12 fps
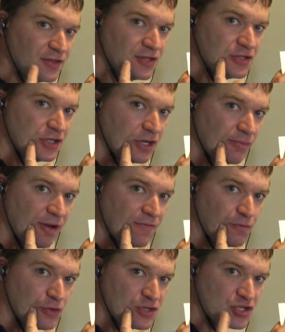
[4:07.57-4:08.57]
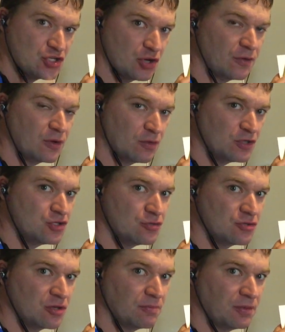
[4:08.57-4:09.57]
Did you hear my voice showing what you
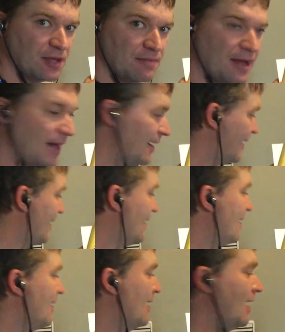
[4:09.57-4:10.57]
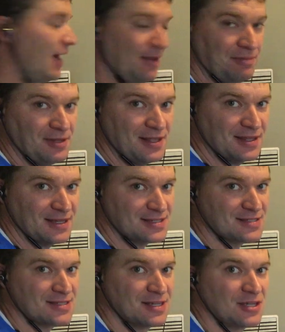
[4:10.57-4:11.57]
should play back? I play
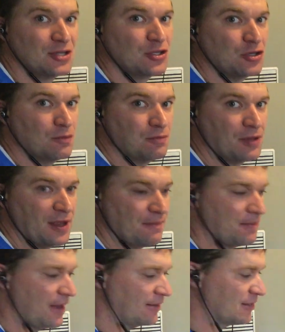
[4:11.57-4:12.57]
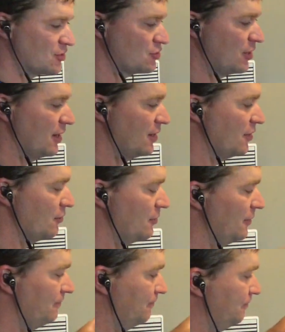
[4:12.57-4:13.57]
this, you play it back. Let's try another
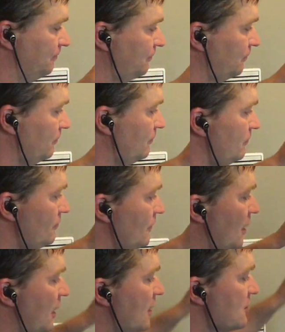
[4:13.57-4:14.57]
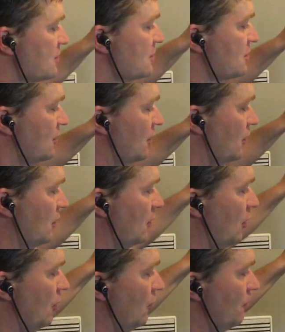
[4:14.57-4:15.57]
one. Answer.
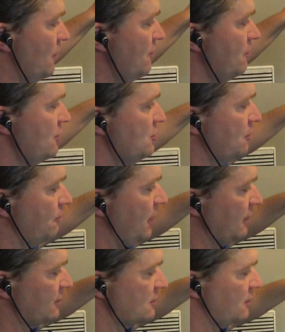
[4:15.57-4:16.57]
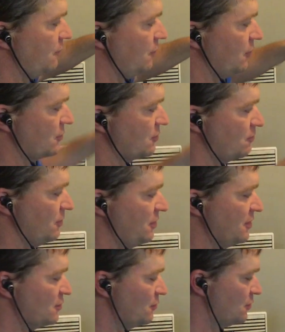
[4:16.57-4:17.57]
Oh, maybe we should practice it first, but
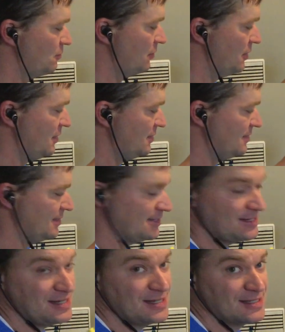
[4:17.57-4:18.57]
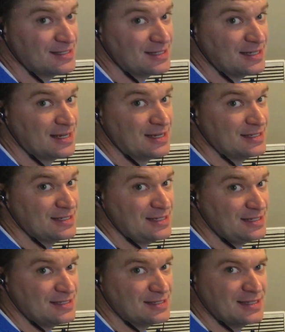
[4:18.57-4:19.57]
this one's pretty easy. T, T,
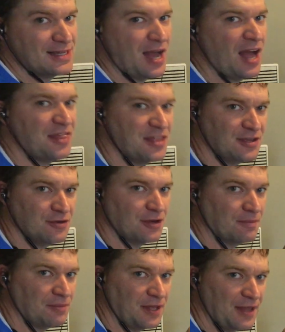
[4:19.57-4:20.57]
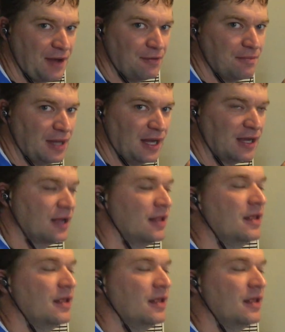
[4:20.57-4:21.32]
T, T. I think you can play that one back.